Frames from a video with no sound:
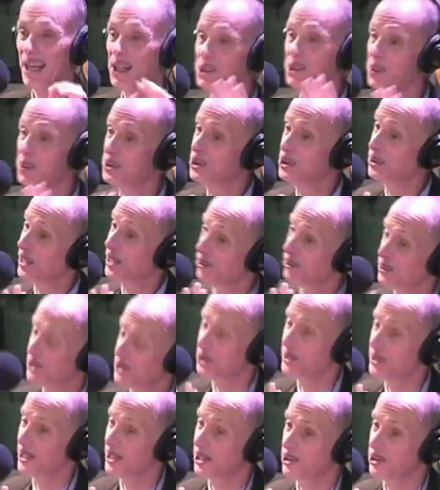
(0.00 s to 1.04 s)
Here's what you hear when
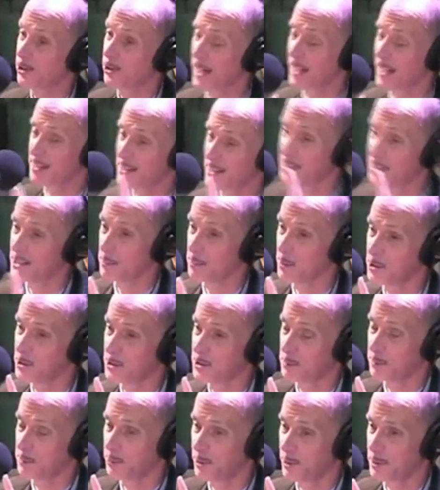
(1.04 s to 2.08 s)
you hear credits. It's the
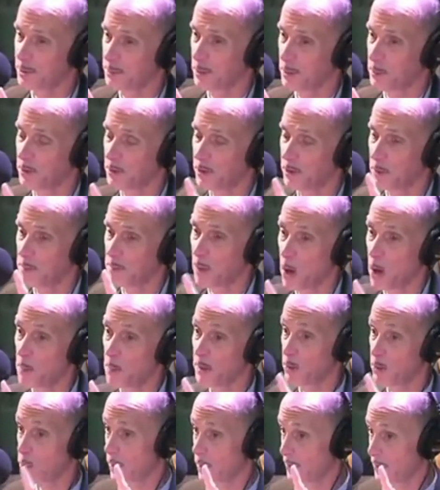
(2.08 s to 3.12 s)
most important moment. The
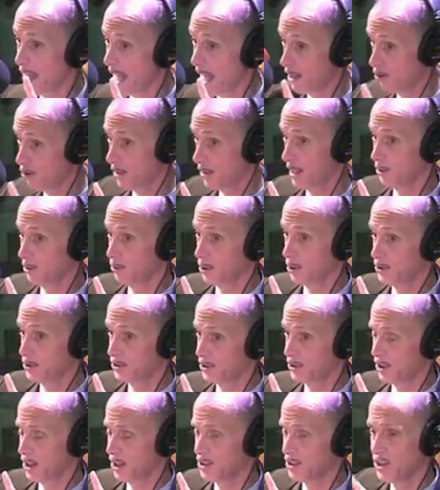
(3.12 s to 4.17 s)
moment when that credit roll
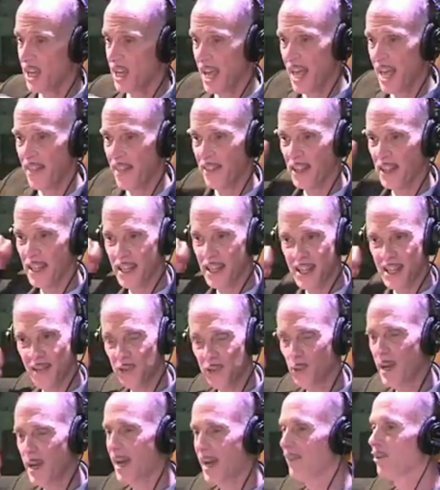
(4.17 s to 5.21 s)
starts. Have
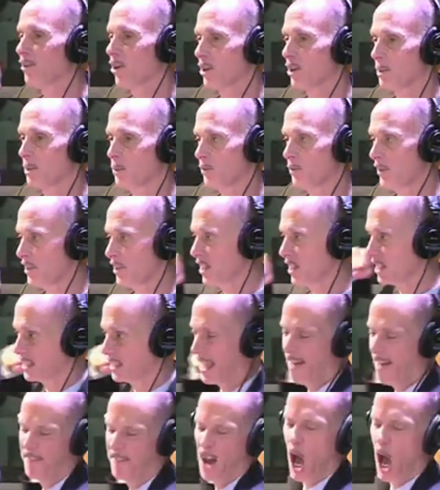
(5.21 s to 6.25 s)
you ever heard a movie that doesn't
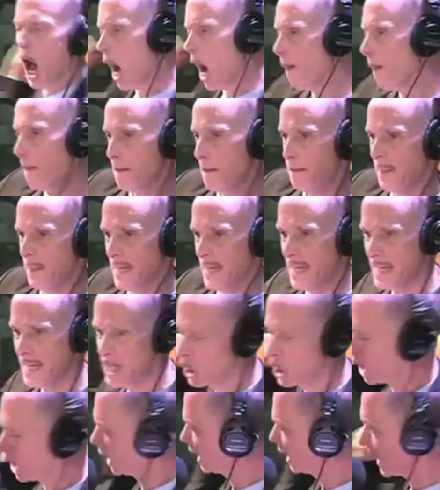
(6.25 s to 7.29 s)
have upbeat,
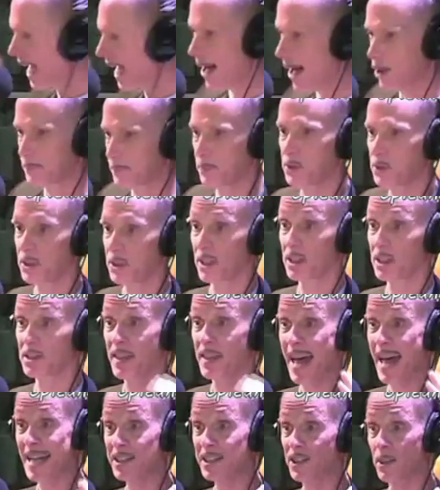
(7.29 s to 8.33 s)
loud music? Because
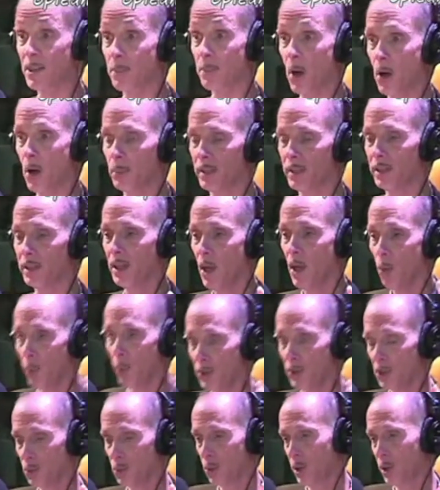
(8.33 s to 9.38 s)
that's the moment
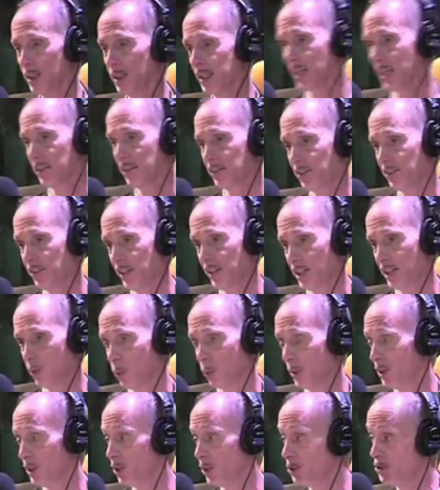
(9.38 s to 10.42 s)
when you're walking out of the theater,
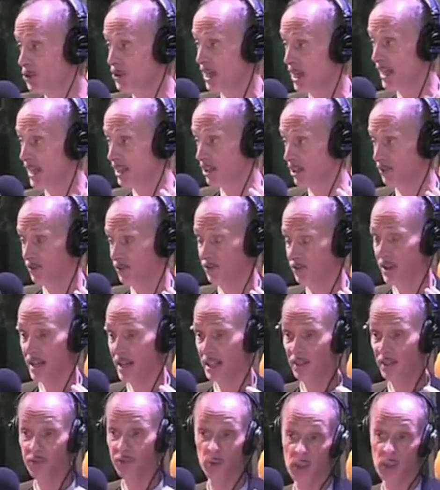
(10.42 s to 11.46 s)
when you say to your
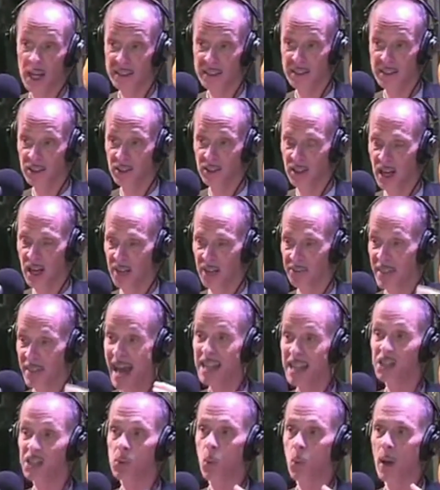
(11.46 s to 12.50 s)
friend, if you liked it or not,
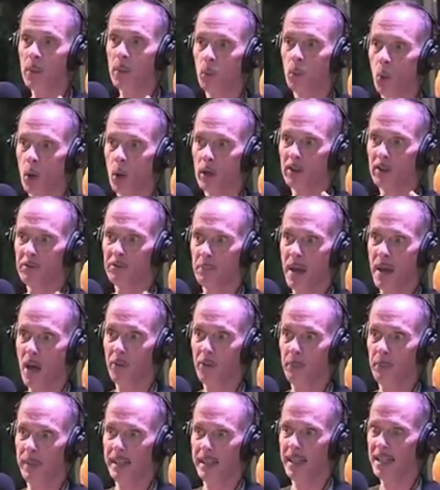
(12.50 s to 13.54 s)
that's when word of
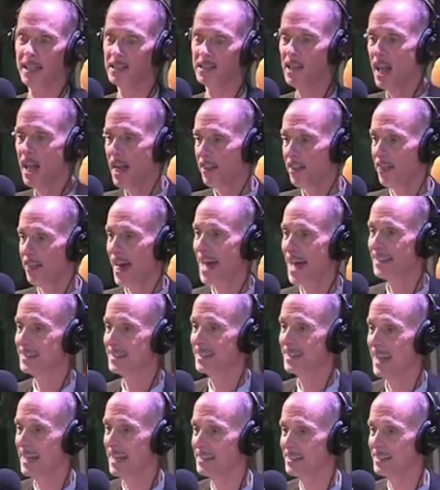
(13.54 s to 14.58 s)
mouth begins. That
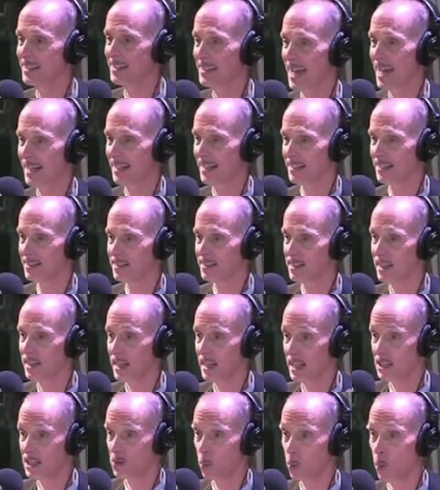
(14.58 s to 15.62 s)
10 seconds
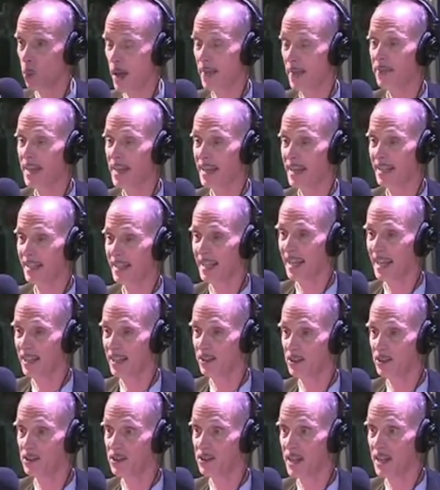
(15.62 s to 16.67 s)
is when they can get
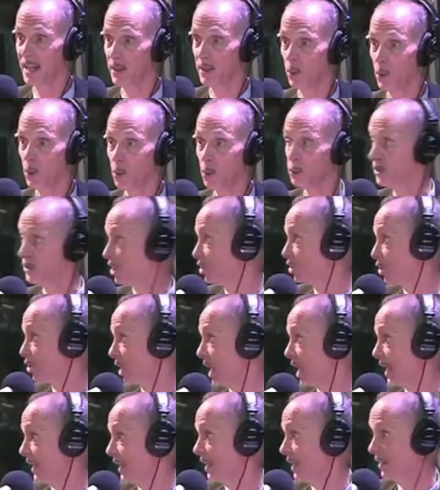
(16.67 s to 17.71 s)
you to say, "Did you
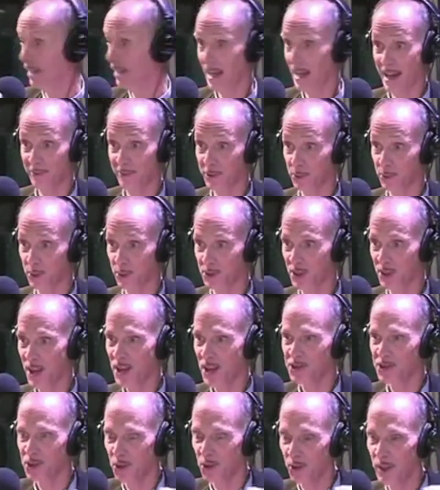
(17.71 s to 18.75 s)
like it?" afterwards.
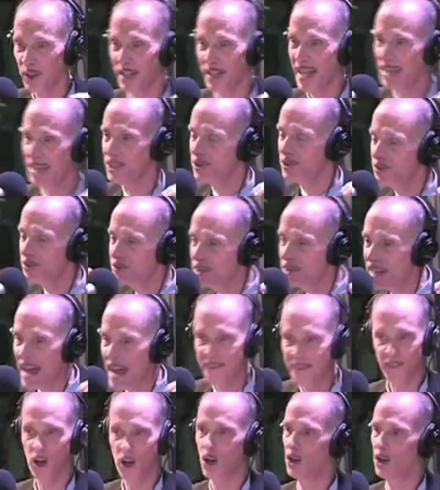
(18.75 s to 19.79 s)
So you've
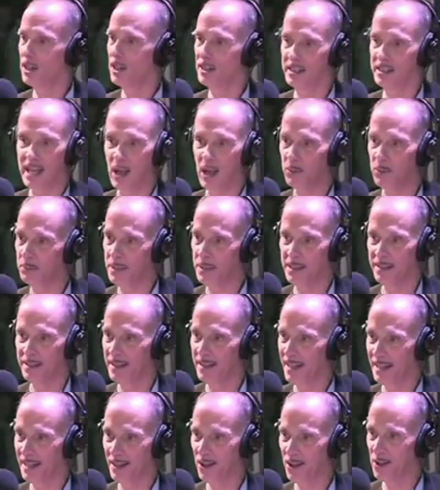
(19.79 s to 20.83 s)
never heard a downbeat
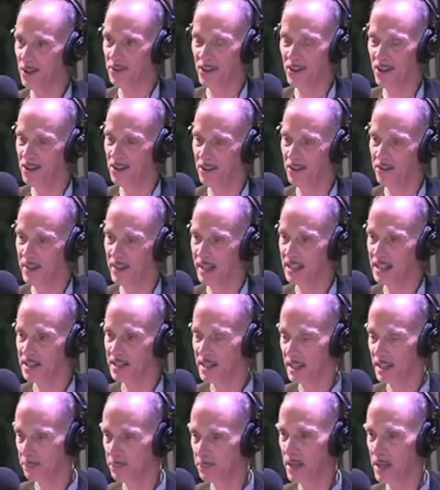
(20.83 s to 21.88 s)
thing on the thing. It's
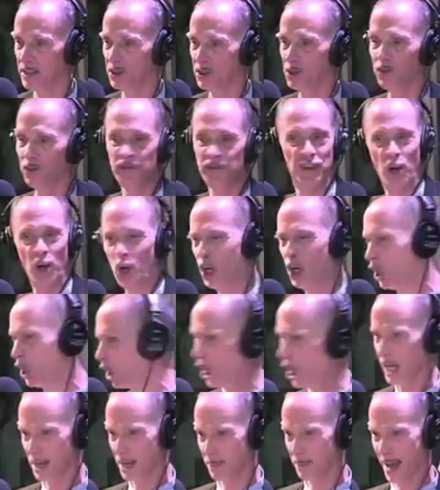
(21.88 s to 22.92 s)
like makes you feel
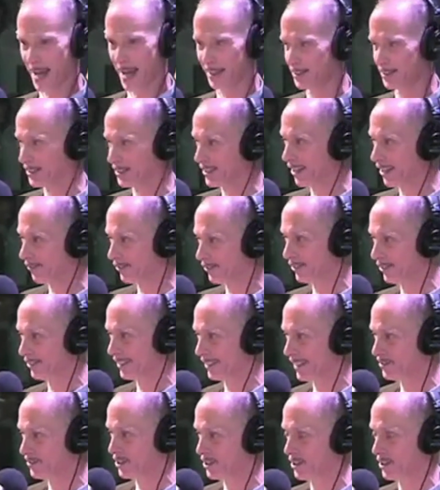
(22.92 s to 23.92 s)
good about yourself and you leave.